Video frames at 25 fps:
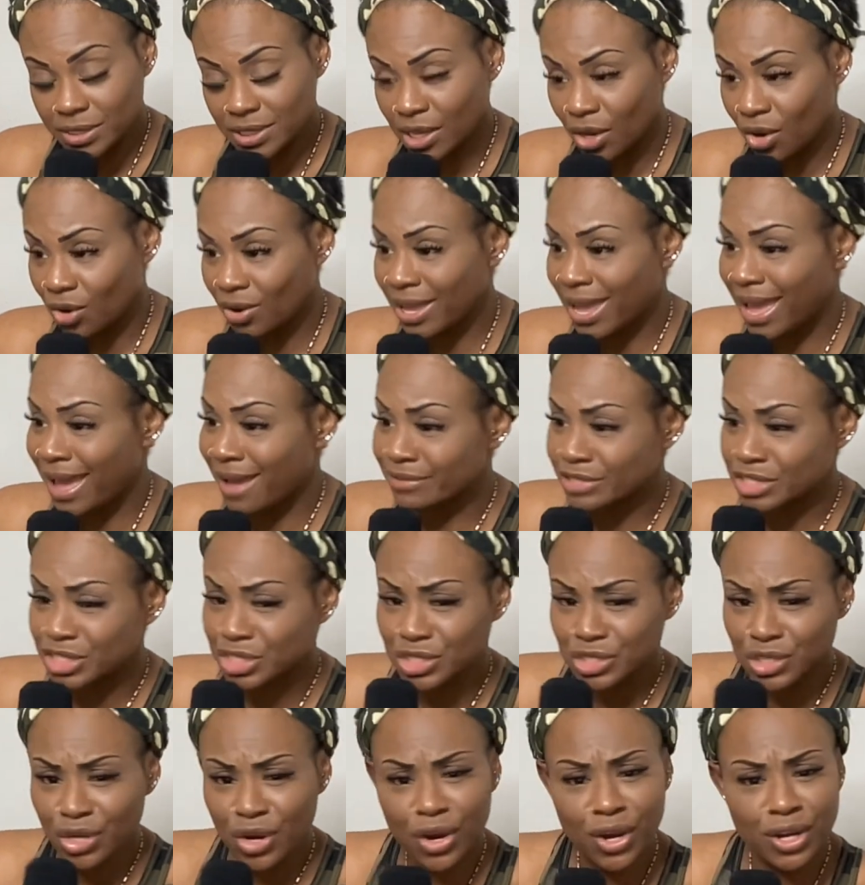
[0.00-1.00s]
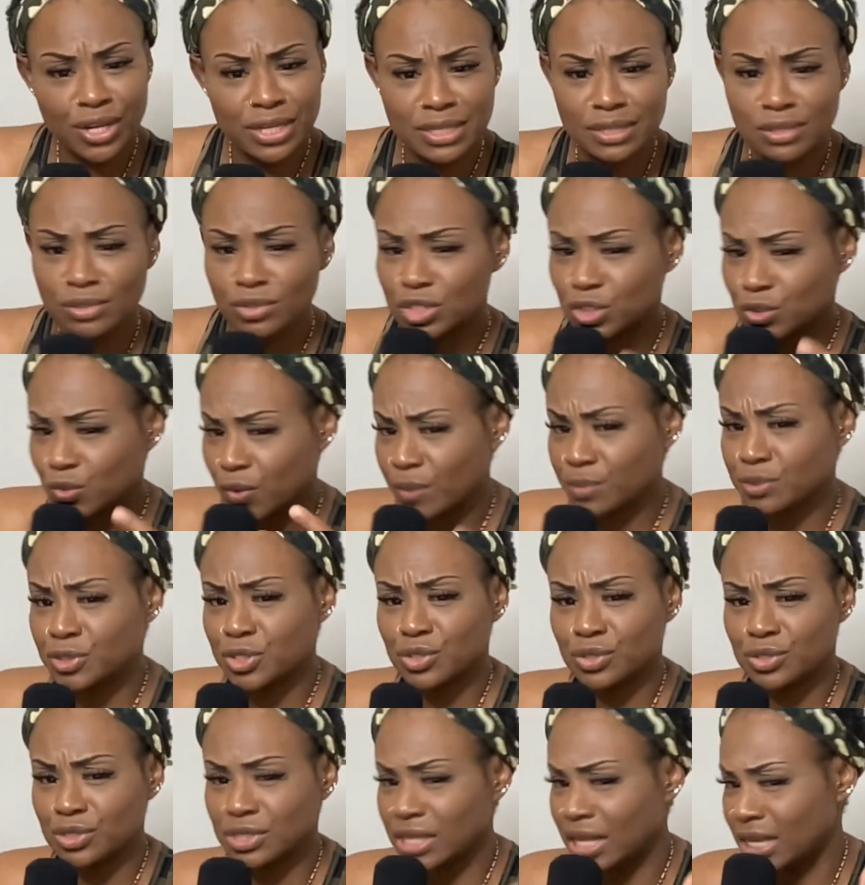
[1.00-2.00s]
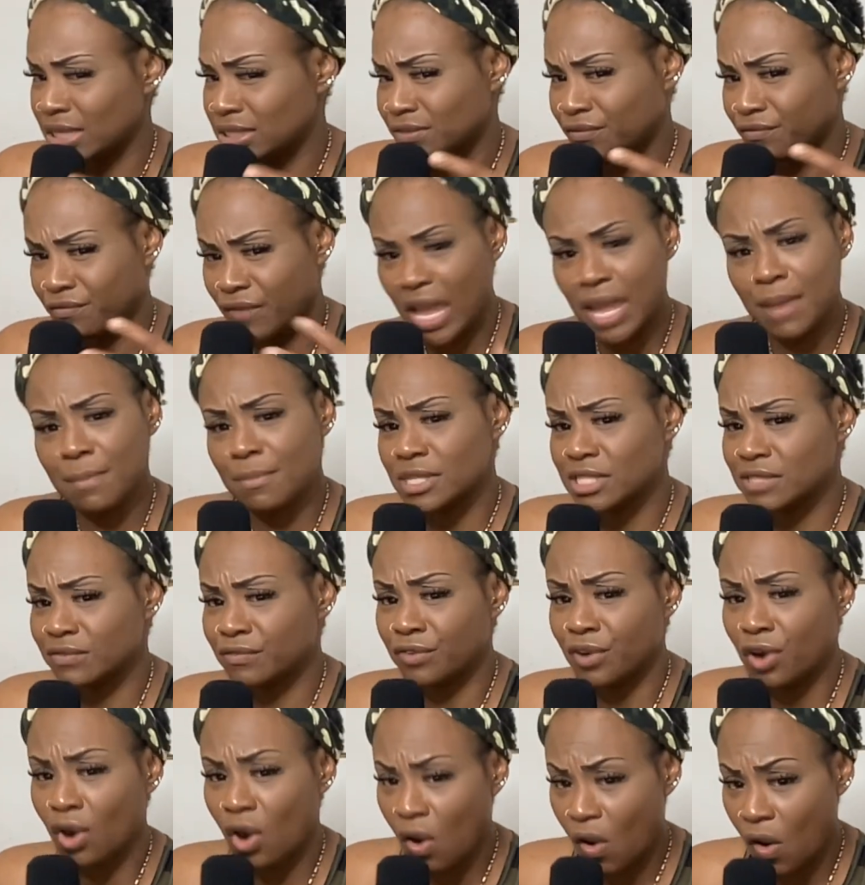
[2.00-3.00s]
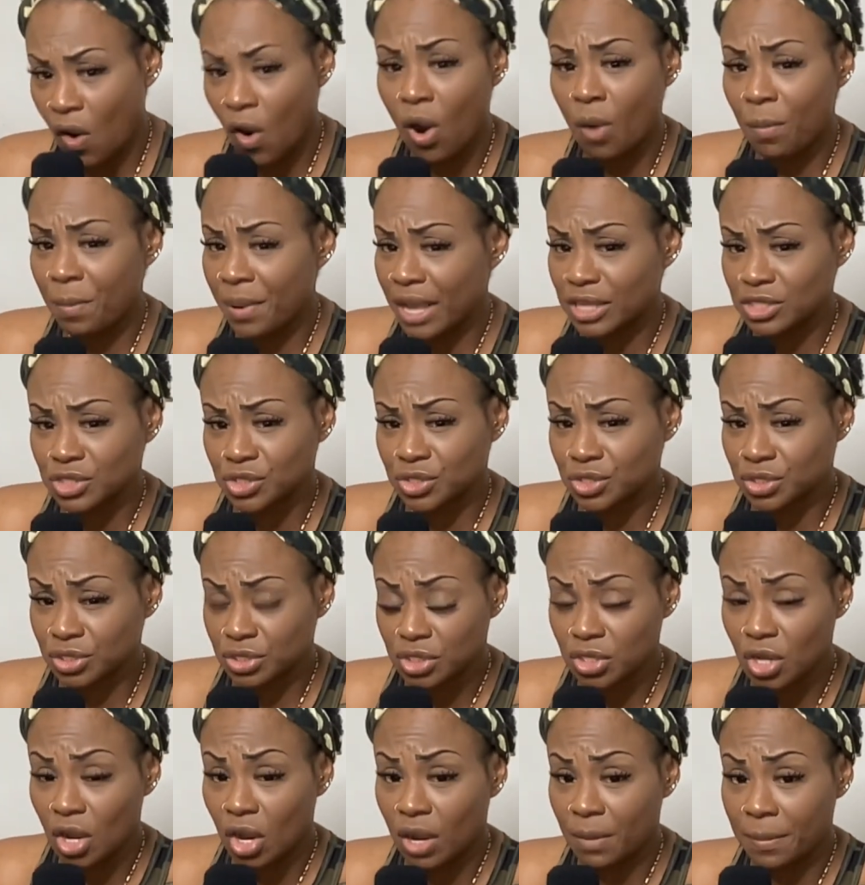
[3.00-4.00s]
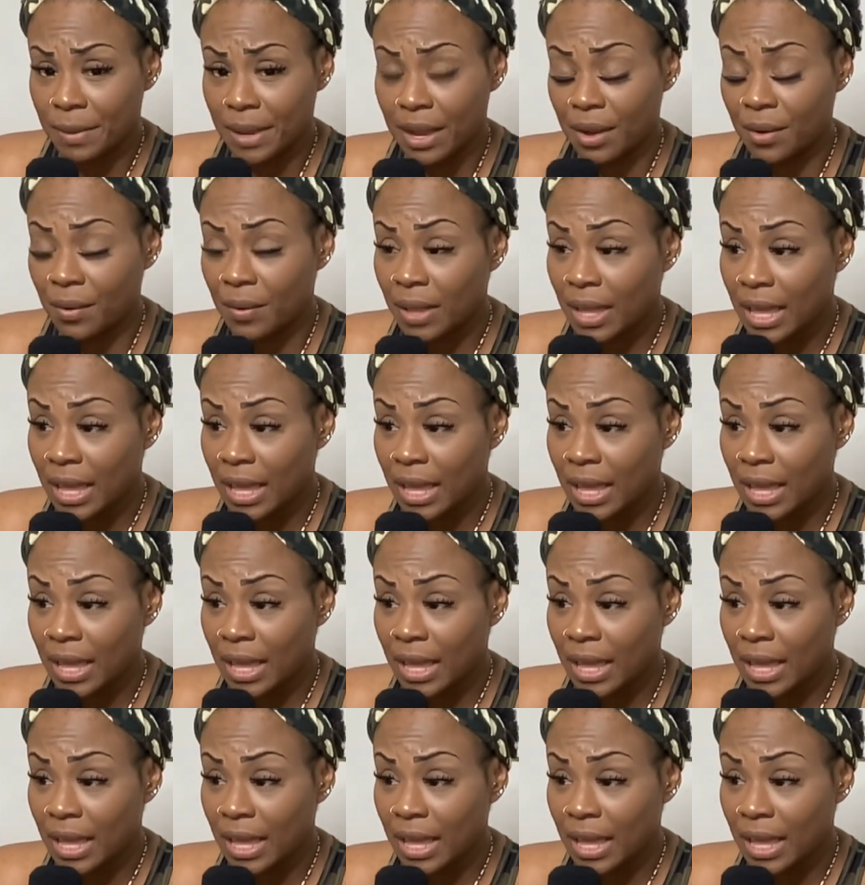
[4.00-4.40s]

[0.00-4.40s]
They only have certain scriptures that's famous for all pastors to talk about.